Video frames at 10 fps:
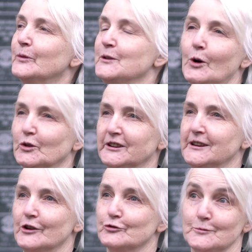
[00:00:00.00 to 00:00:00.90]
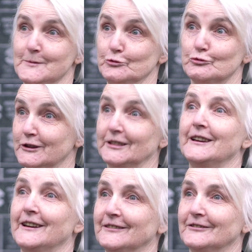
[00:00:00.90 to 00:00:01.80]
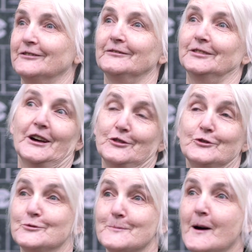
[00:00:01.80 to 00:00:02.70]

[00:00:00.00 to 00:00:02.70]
When he walked into a room, he really lit the room